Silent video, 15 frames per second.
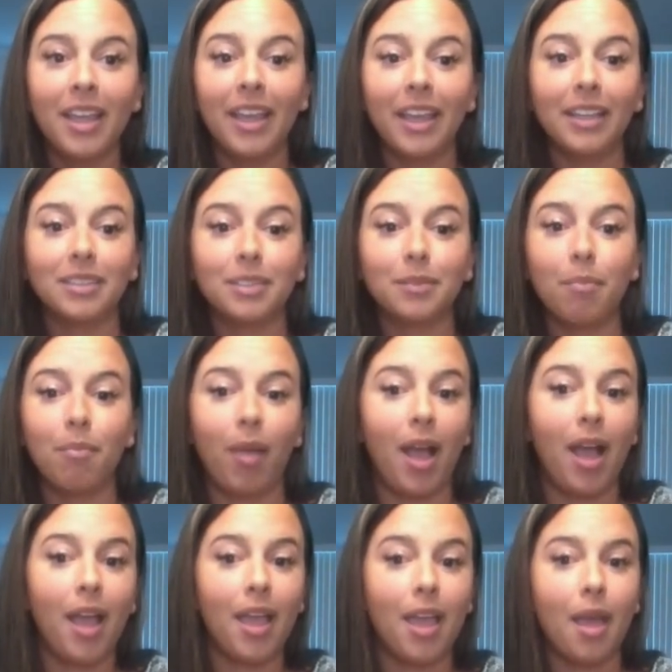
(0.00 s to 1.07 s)
It's
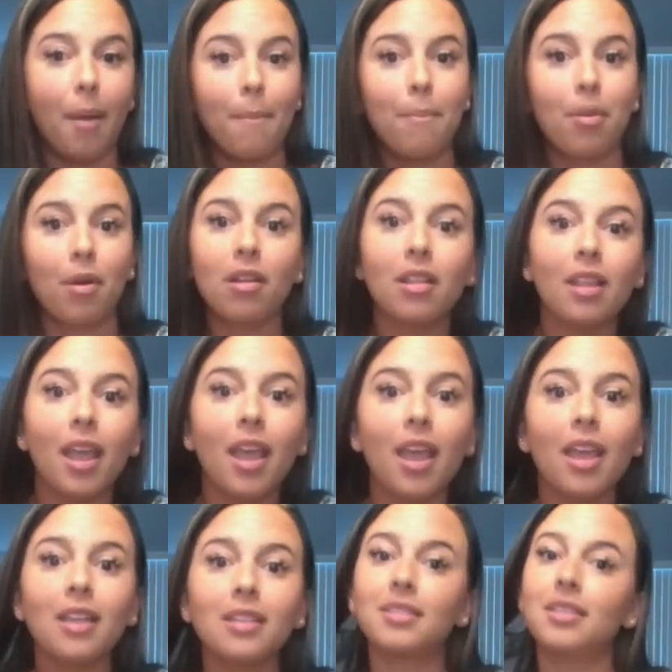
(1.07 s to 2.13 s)
my
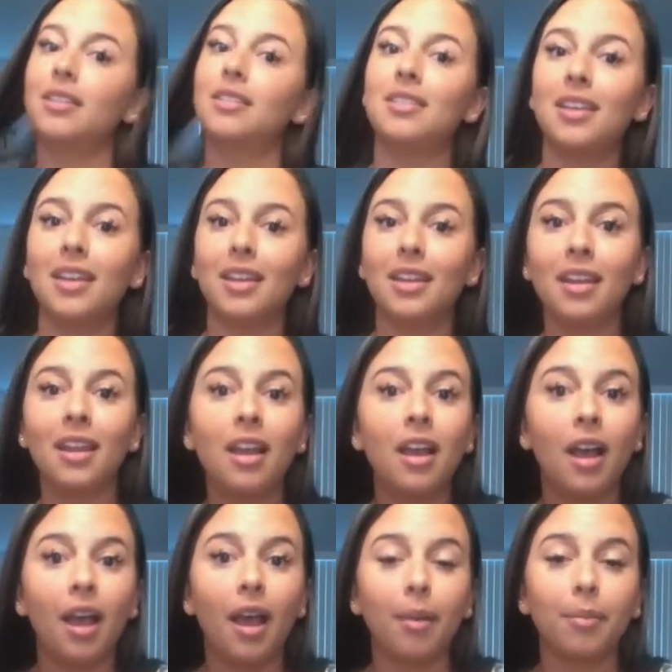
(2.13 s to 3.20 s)
birthday season.
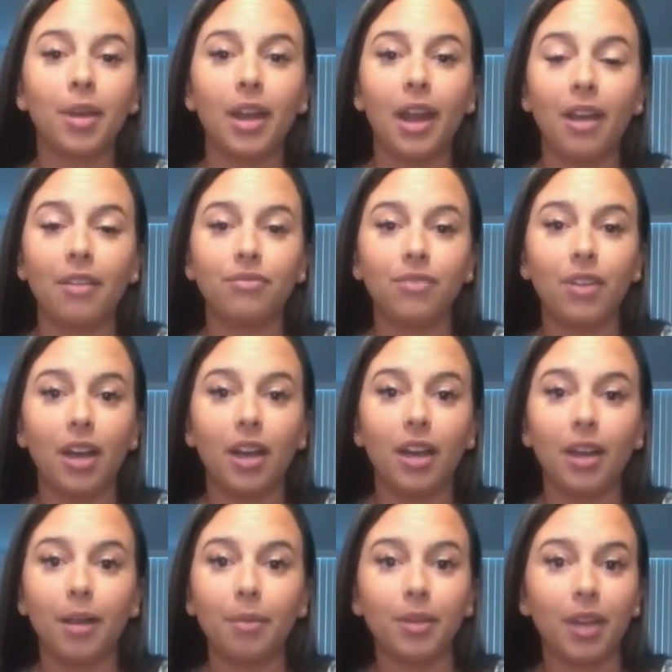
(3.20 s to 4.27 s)
I'm going to have fun.
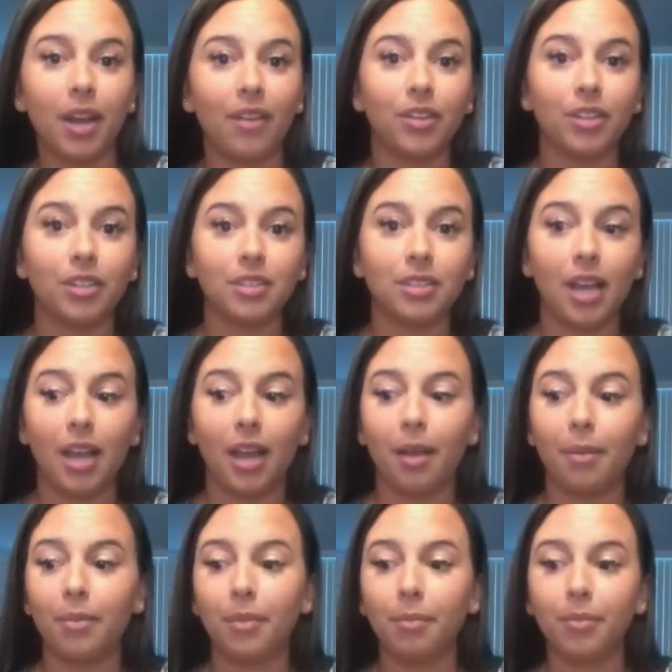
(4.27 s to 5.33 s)
I'm going to have a good
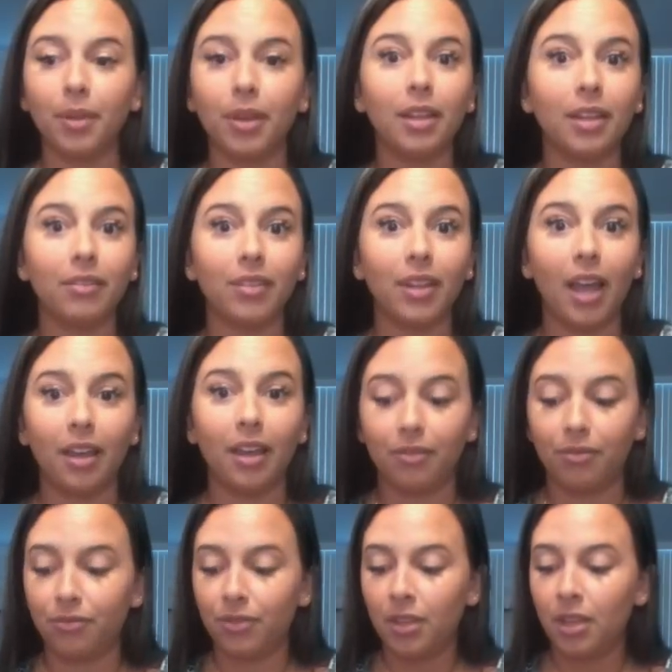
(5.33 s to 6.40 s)
time. I'm going to live
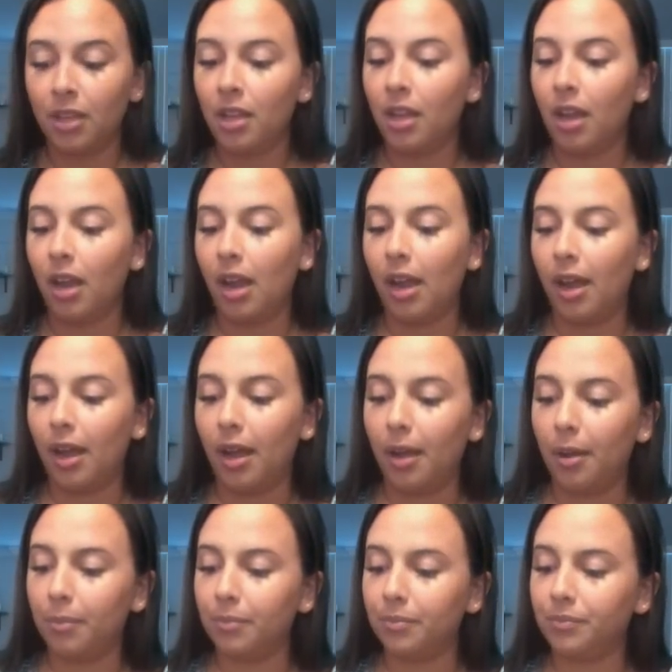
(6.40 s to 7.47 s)
life.
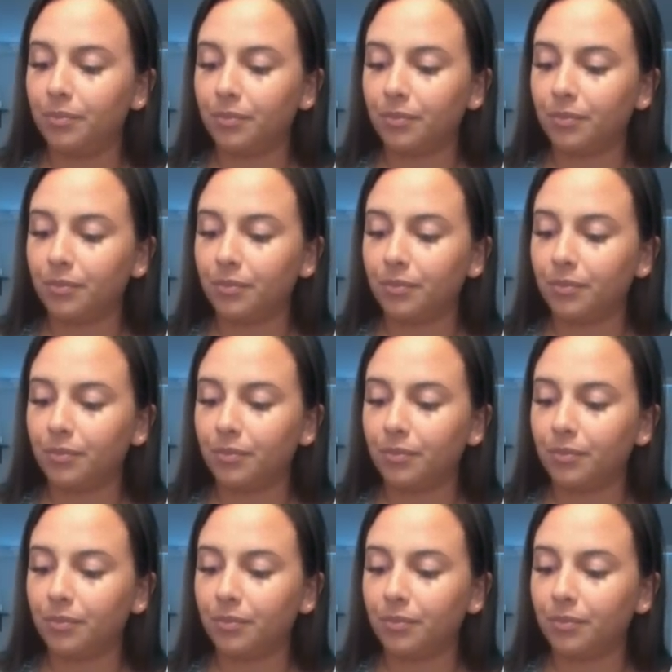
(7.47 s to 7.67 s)
Um,